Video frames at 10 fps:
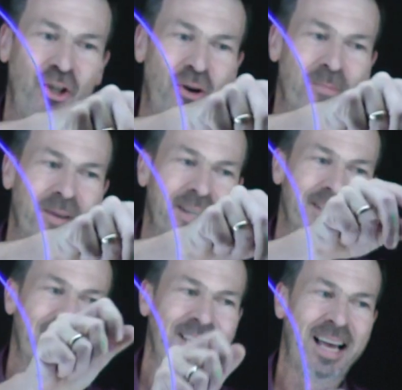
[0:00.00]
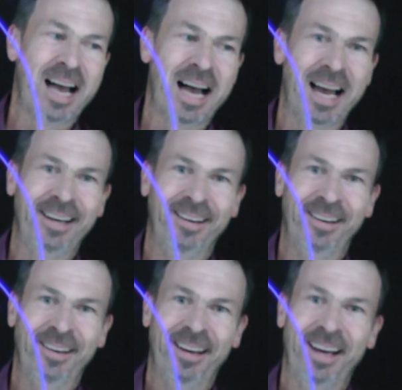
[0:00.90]
zoom,
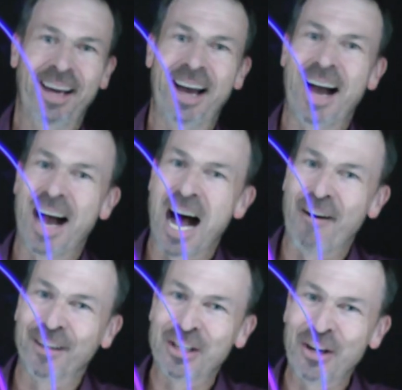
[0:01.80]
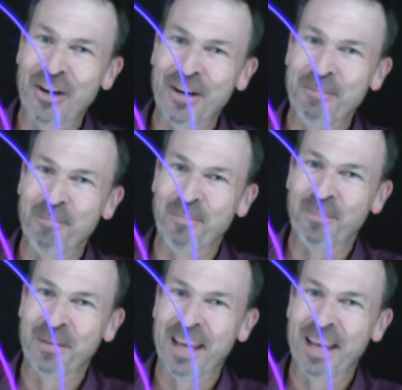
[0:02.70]
slide, half a turn.